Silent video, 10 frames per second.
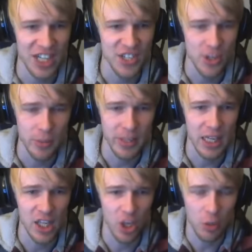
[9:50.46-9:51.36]
attached to them
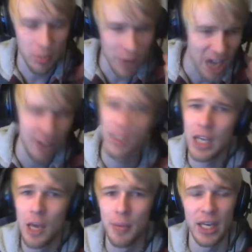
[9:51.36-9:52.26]
again. They're gonna be part of the
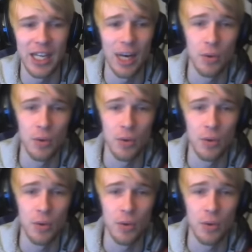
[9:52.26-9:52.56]
game again.